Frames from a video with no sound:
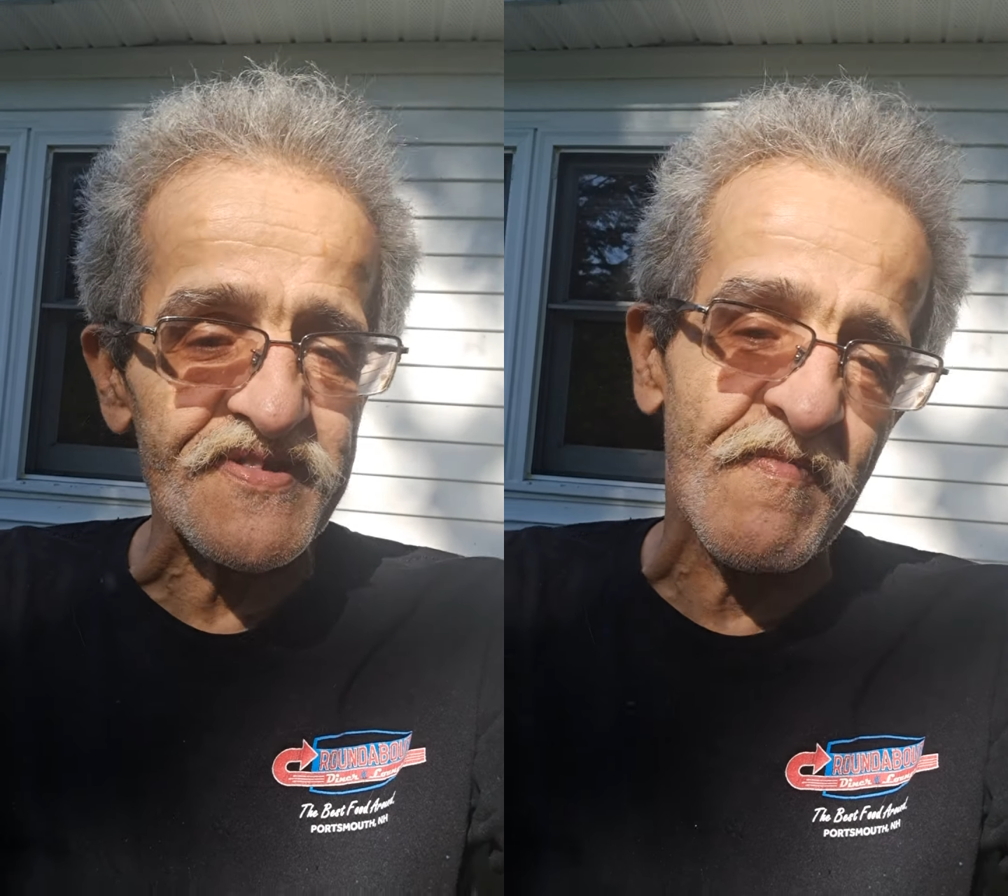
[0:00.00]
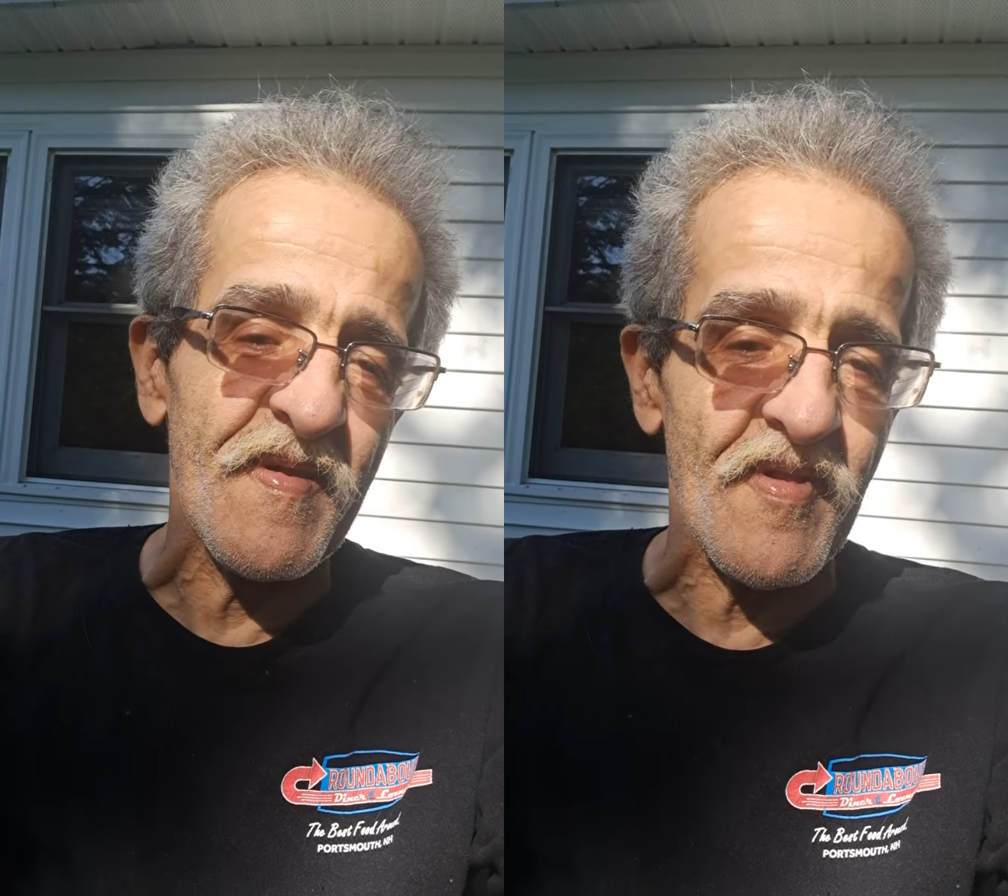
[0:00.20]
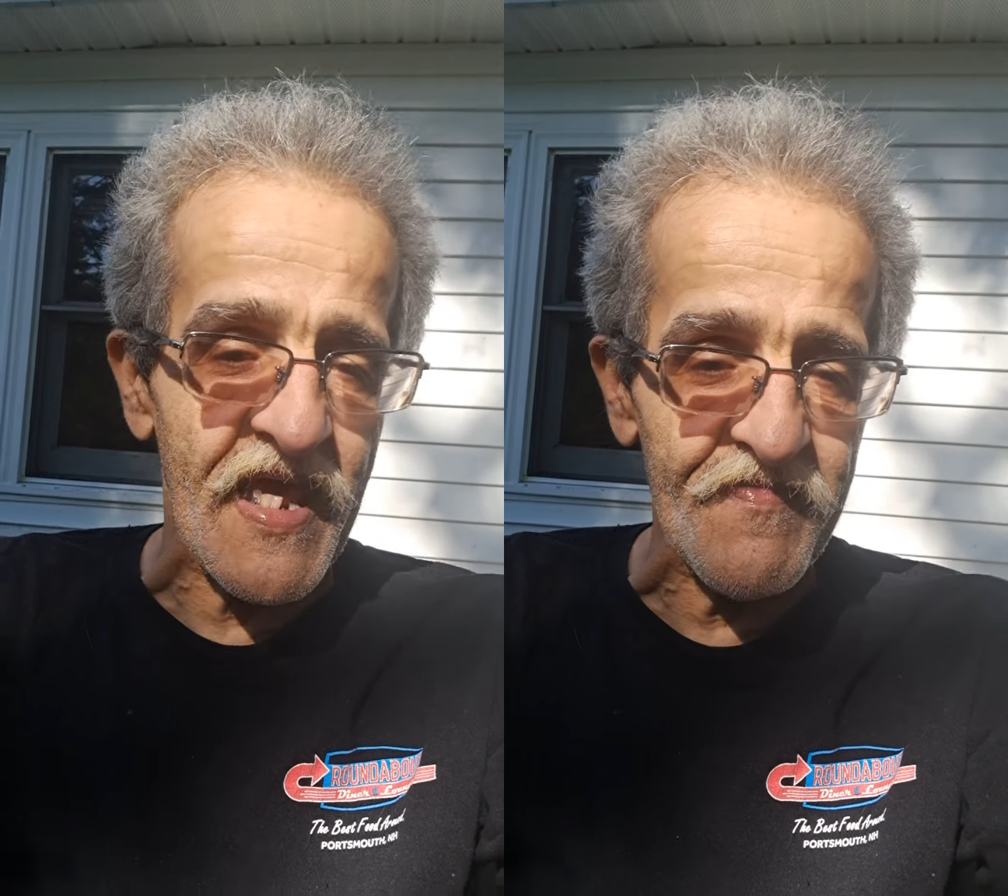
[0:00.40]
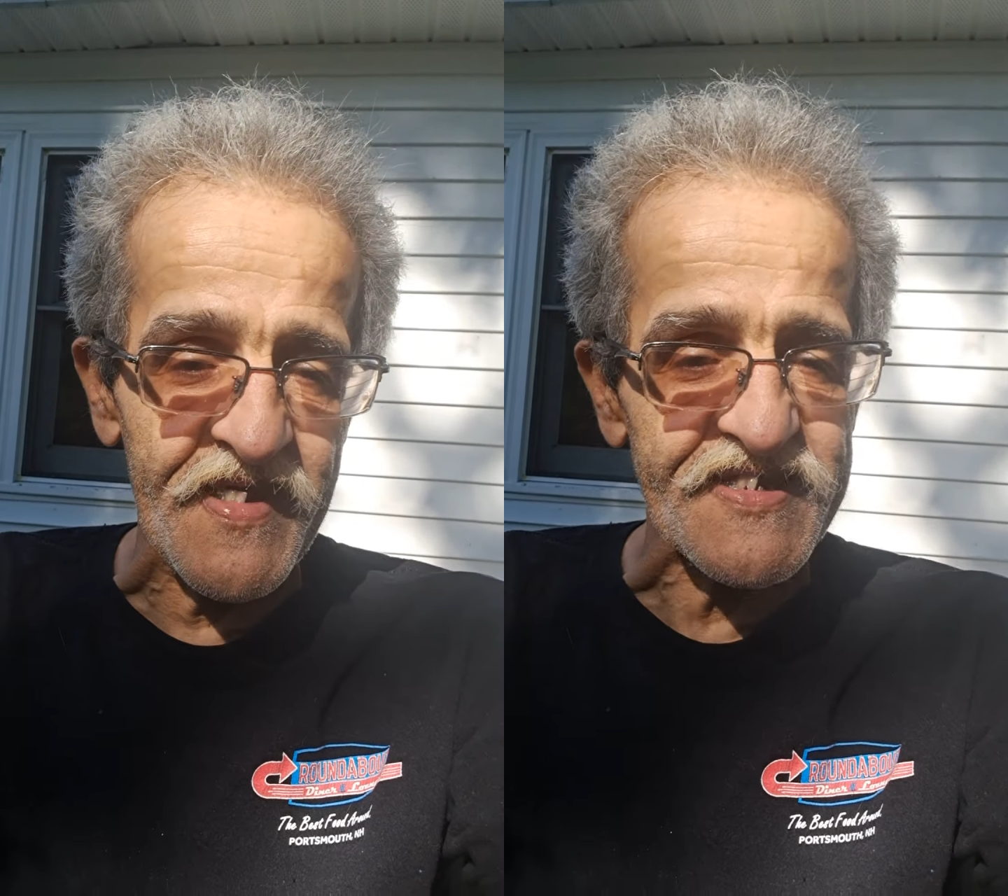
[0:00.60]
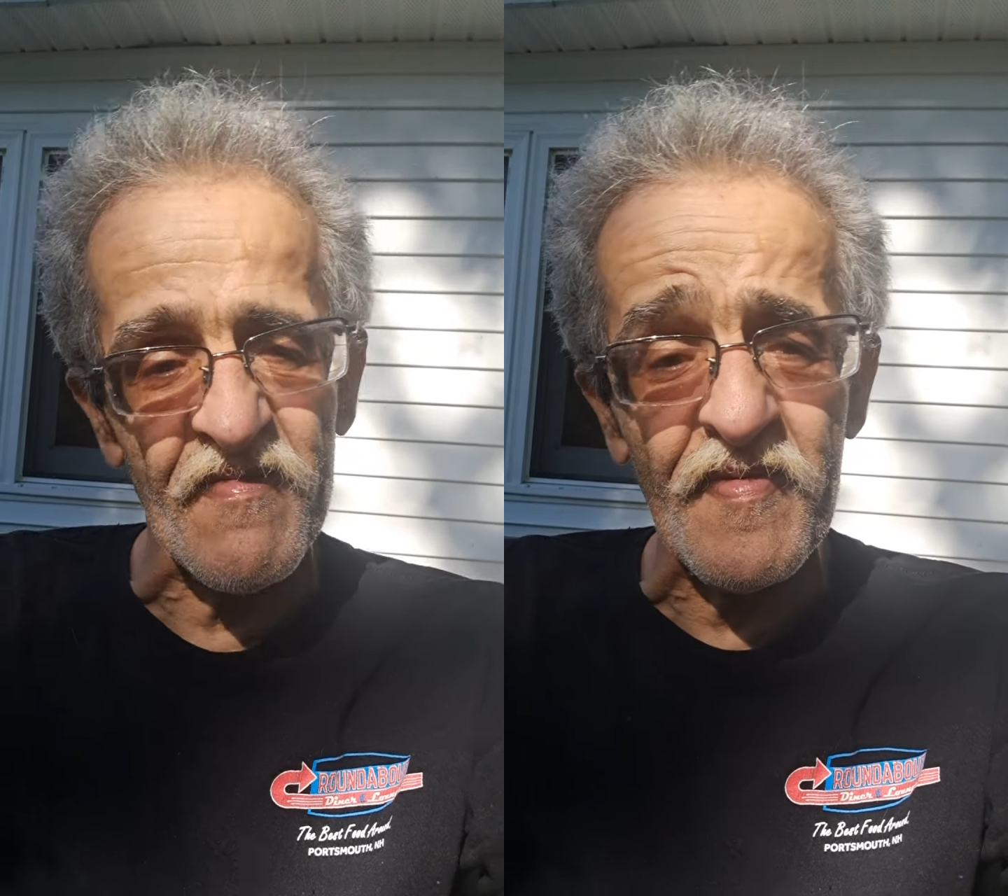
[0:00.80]
Some people hate
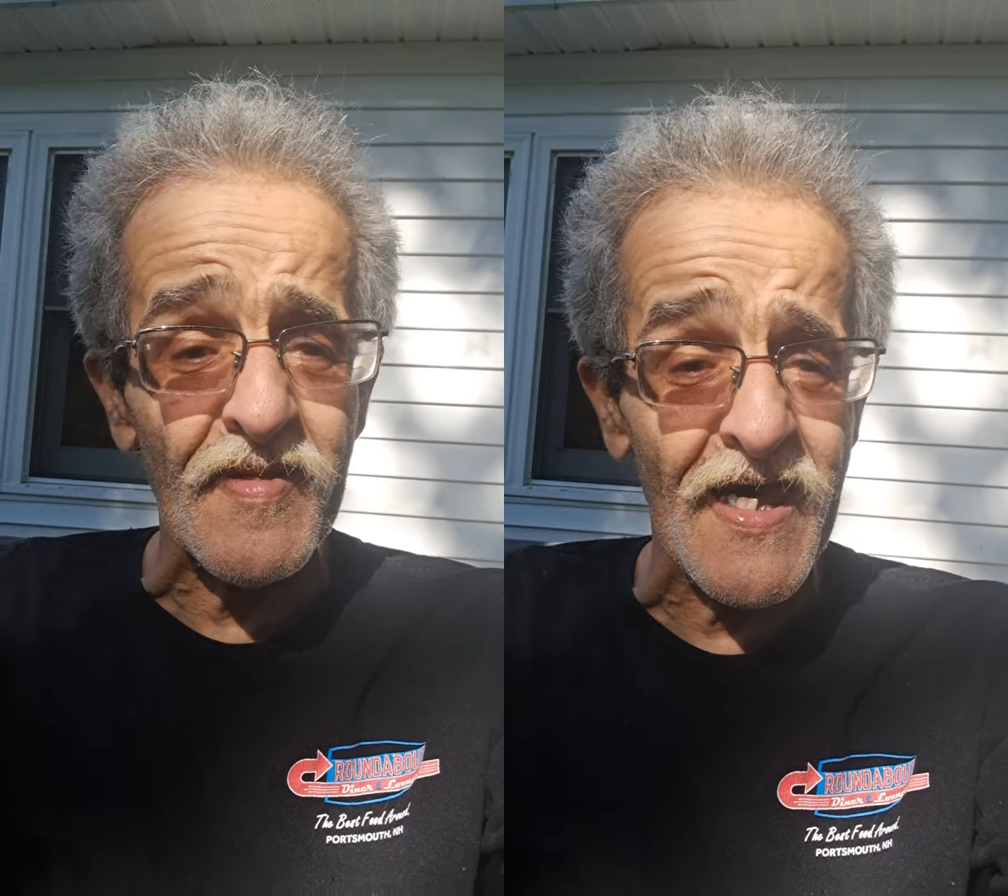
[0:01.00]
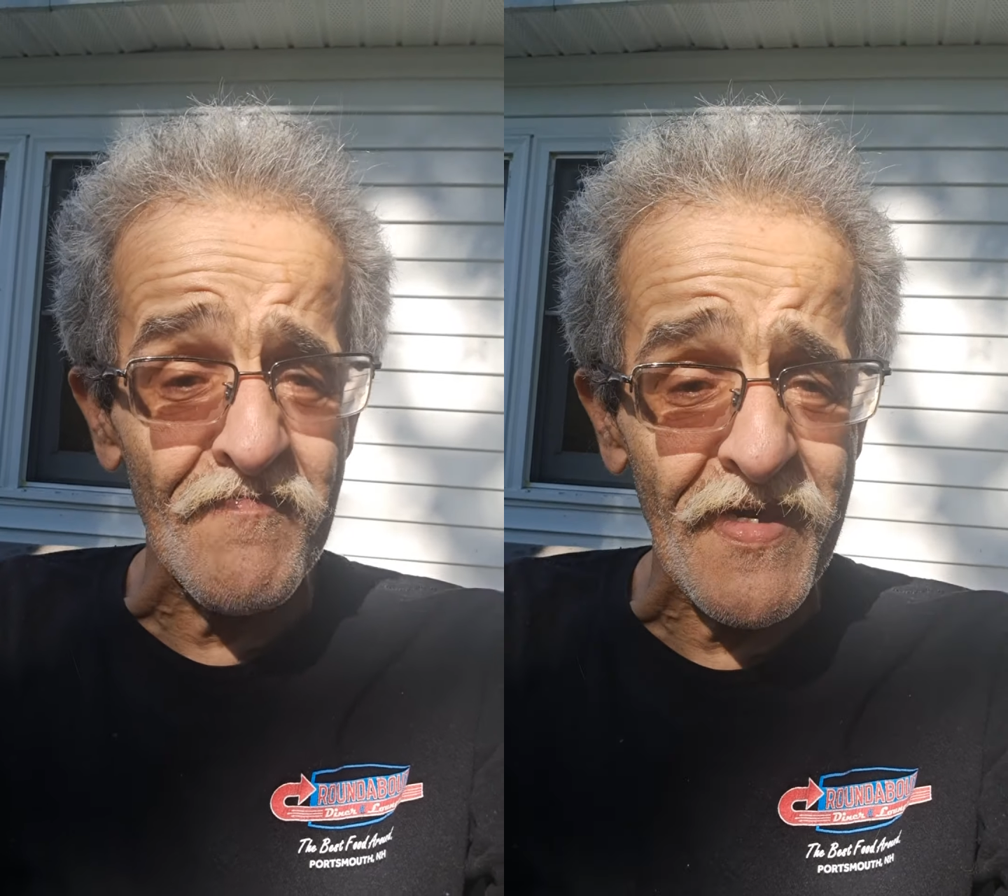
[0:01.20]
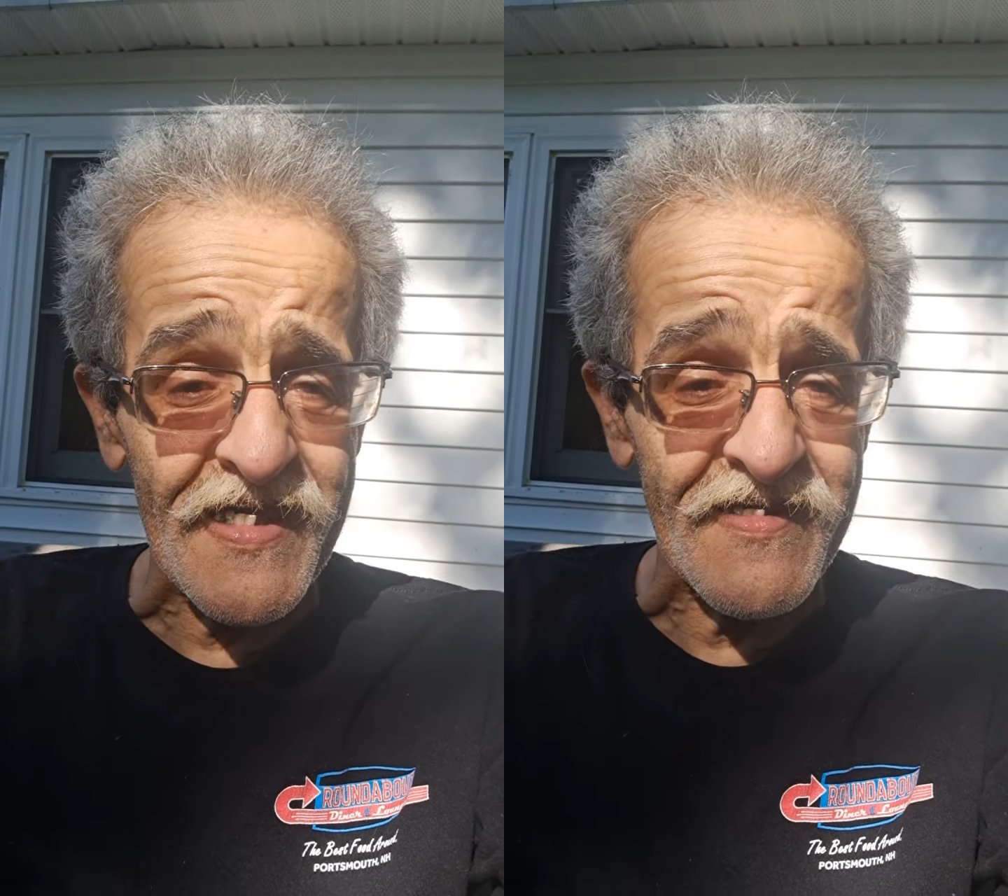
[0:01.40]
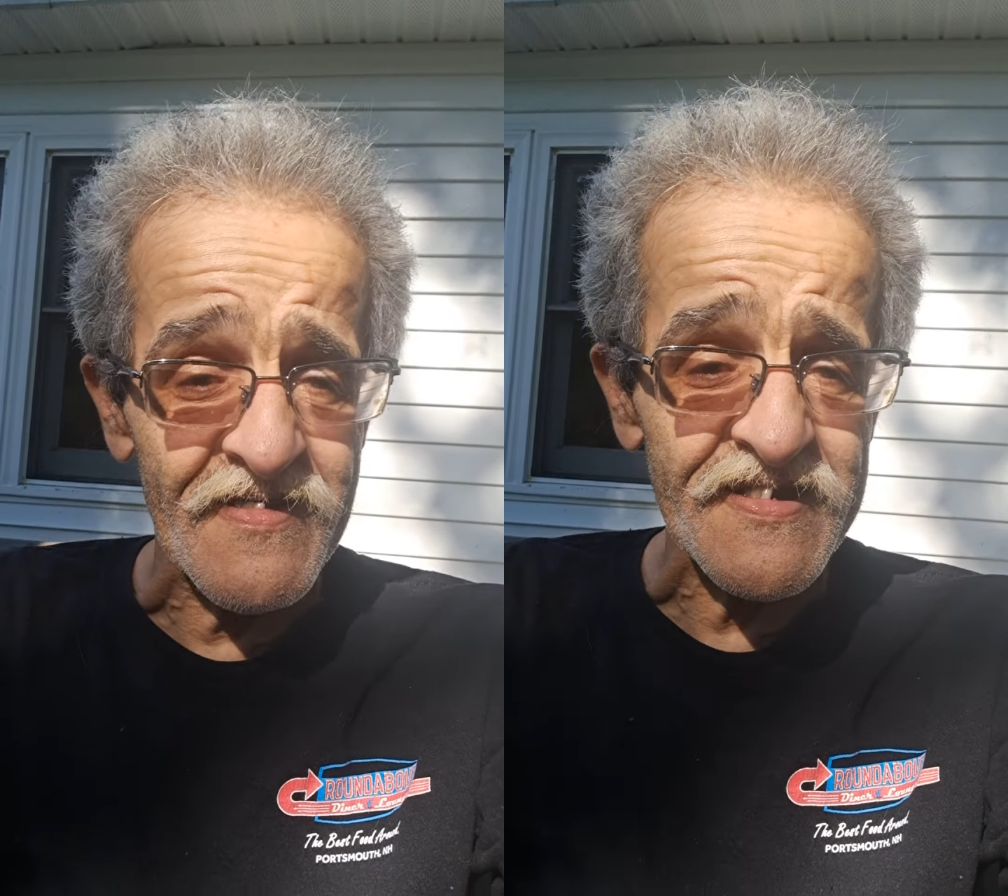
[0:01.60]
me. Some people love me.